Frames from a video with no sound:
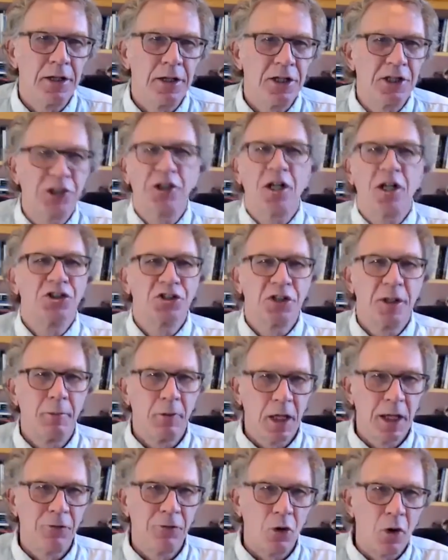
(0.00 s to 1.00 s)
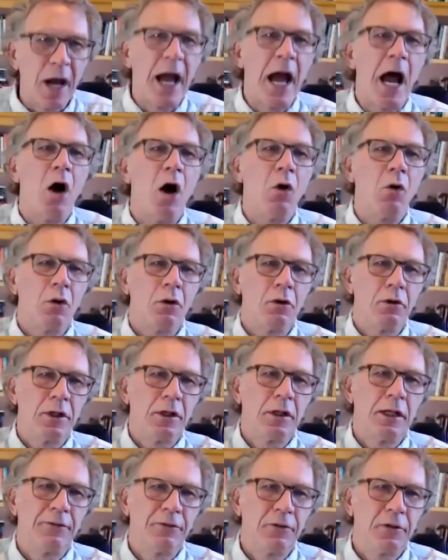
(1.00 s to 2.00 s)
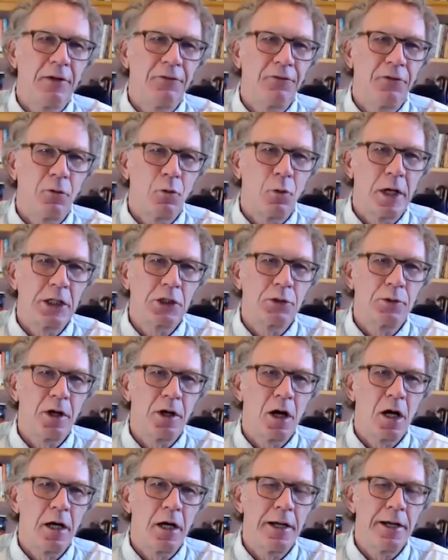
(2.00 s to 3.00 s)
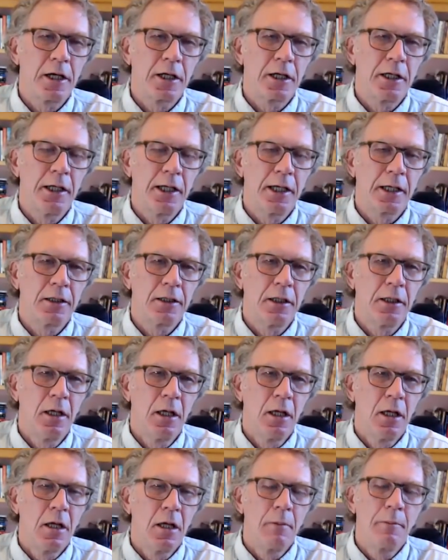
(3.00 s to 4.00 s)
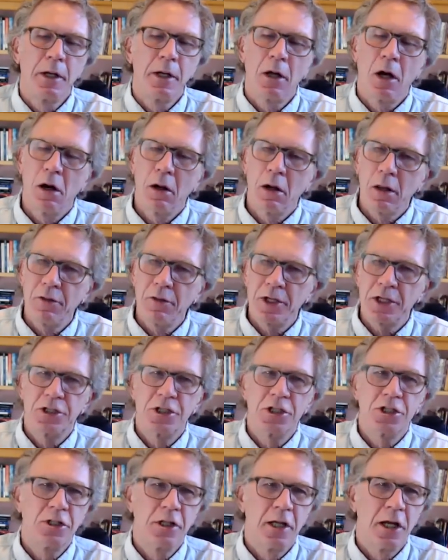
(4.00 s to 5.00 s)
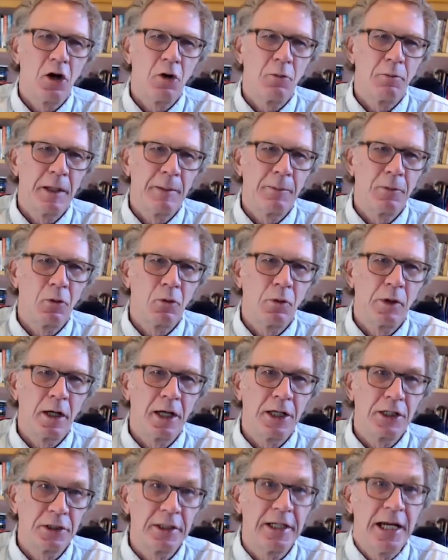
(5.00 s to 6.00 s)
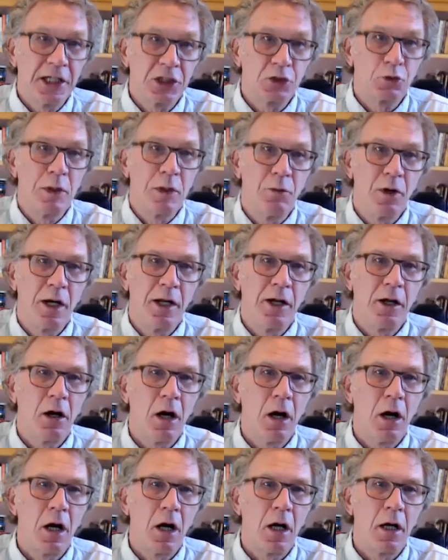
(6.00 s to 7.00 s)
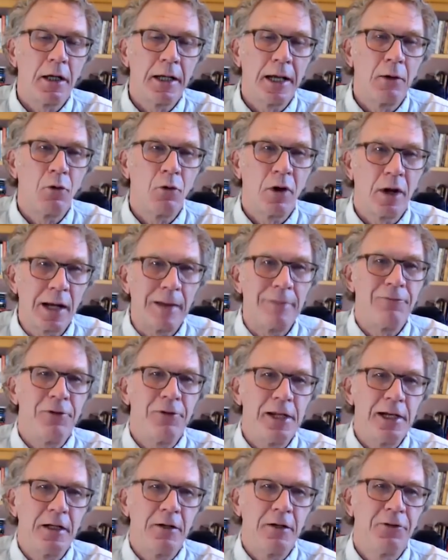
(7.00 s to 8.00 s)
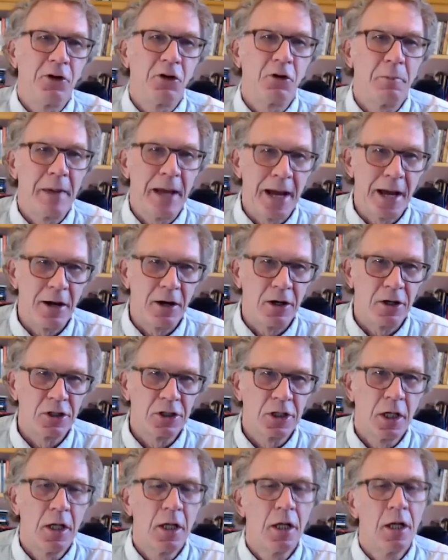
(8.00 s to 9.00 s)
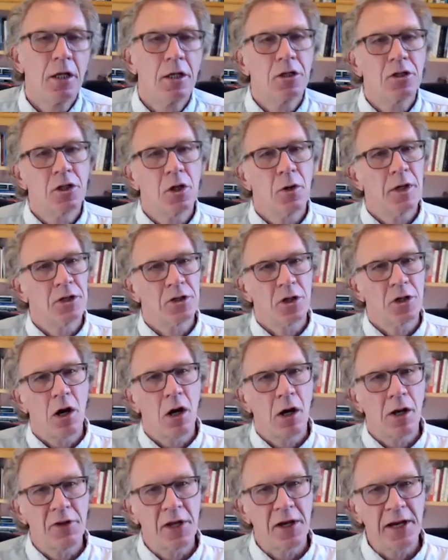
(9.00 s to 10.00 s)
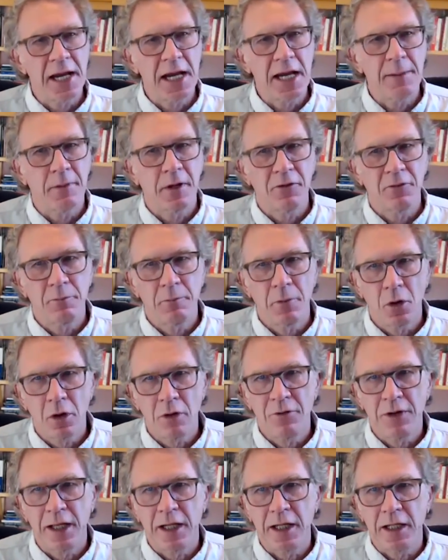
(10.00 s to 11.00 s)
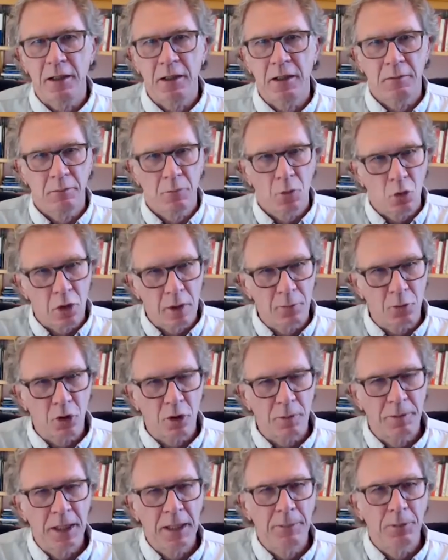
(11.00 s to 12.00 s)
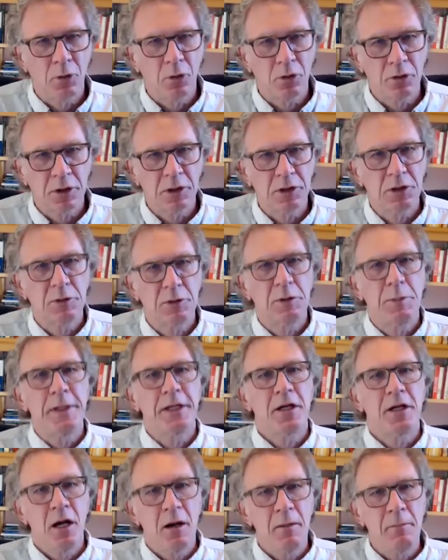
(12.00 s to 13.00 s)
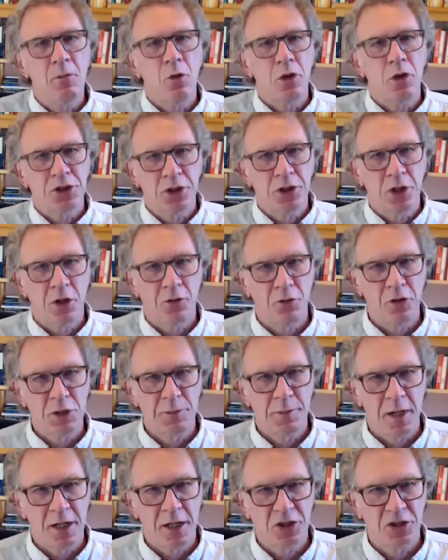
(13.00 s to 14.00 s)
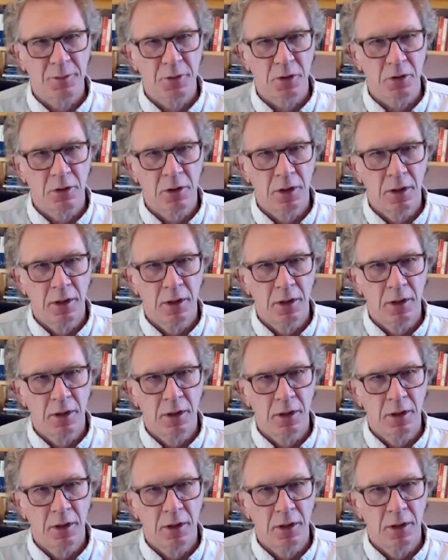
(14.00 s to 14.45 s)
just on some level, how the different ways we are interconnected, but all of this is to help people realize, yes, we really are, and what I'm feeding the field matters. So it's all in the name of motivating more and more people to become more self-responsible.